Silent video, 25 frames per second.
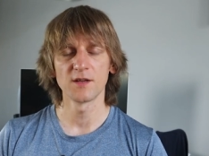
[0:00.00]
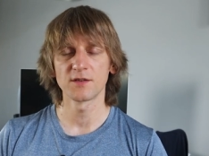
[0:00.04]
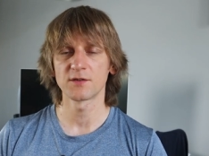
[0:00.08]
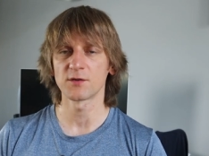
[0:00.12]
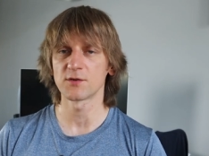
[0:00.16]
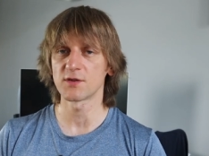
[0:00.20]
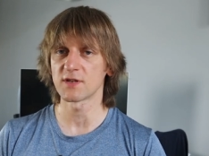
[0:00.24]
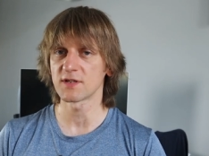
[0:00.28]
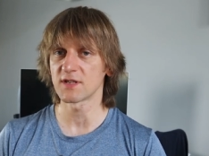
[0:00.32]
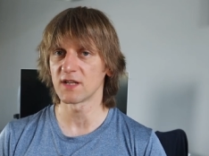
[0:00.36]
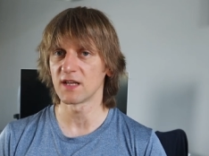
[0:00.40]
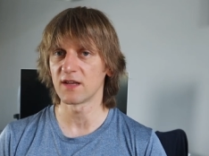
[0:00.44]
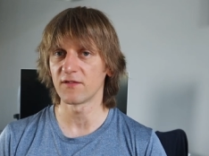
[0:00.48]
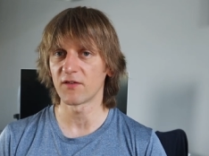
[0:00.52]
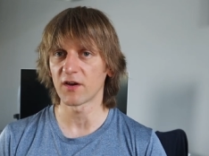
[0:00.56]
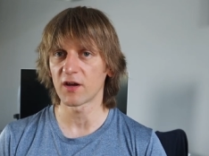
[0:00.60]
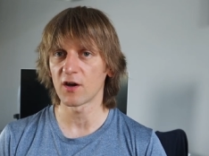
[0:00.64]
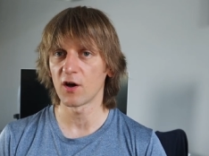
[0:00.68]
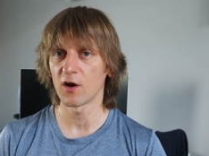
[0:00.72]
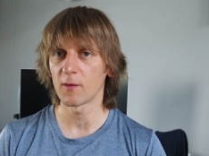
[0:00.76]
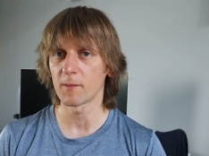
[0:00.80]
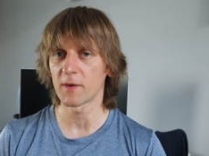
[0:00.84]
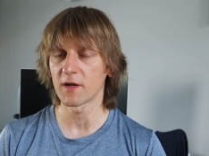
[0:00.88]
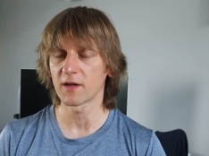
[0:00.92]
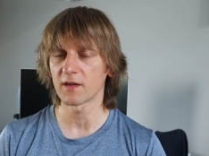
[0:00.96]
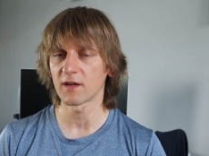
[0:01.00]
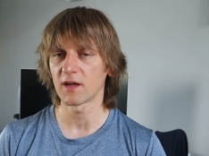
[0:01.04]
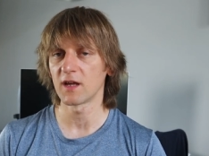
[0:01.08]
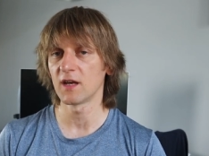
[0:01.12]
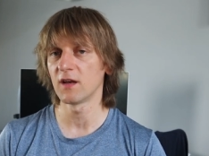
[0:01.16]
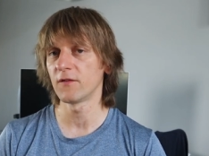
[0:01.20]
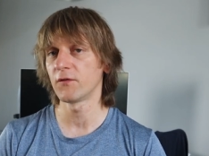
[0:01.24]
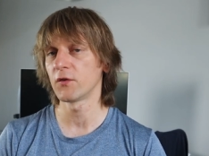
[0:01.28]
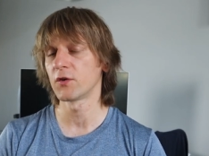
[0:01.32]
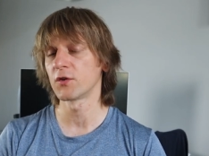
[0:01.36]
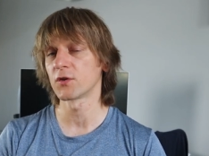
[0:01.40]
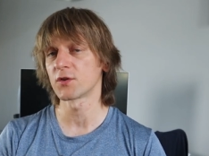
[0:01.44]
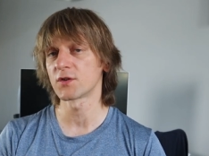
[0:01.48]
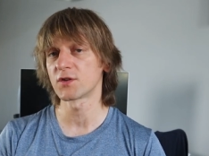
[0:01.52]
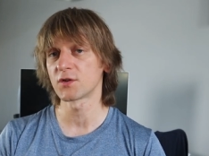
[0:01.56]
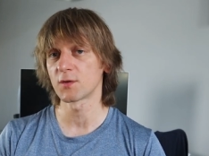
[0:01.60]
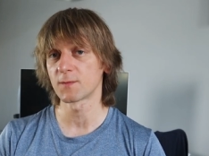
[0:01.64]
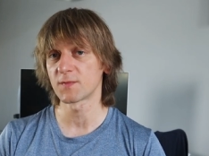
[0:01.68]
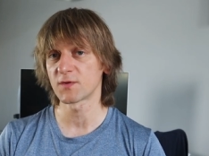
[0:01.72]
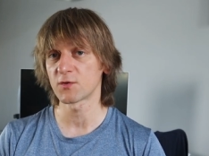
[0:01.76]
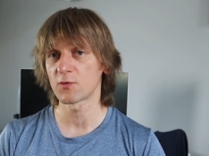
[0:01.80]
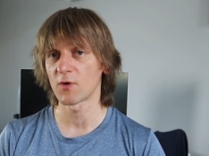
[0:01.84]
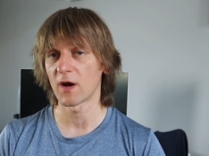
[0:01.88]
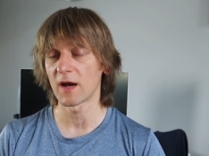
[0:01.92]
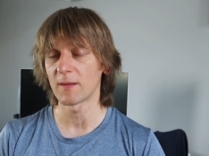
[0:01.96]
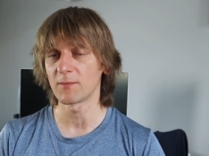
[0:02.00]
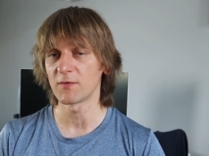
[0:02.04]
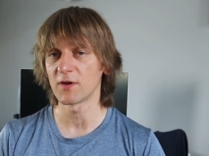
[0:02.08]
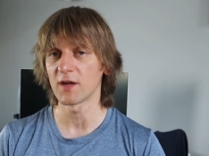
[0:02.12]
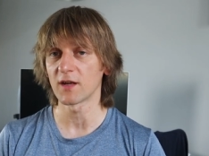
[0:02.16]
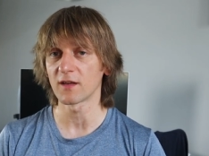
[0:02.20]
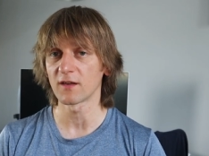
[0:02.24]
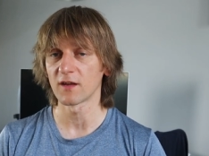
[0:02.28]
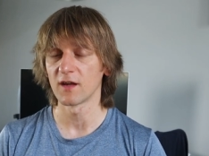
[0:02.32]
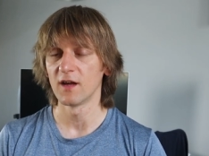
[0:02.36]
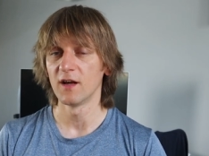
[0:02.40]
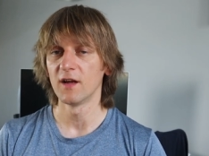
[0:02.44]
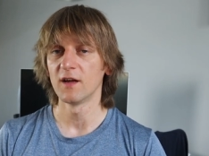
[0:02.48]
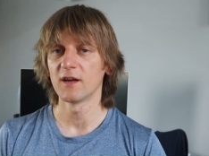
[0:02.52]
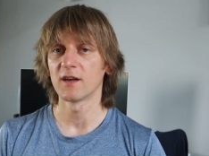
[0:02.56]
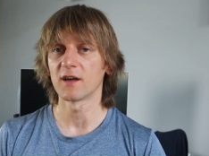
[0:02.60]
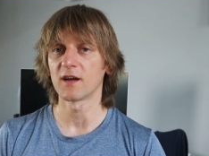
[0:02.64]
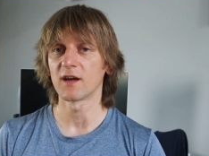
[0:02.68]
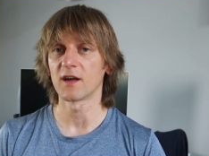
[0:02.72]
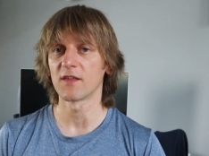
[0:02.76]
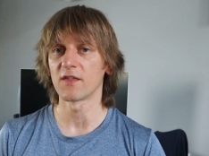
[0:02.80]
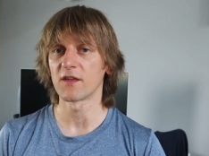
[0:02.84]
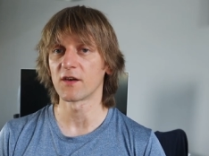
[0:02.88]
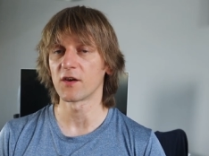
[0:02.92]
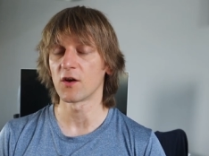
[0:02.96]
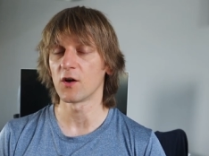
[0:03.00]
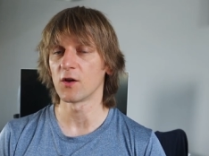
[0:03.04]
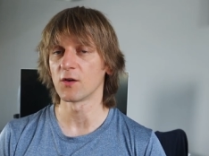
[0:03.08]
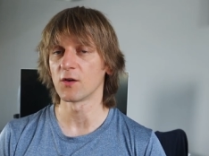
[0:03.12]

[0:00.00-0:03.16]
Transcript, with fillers: So just leave a comment. And if you're not subscribed yet, uh, then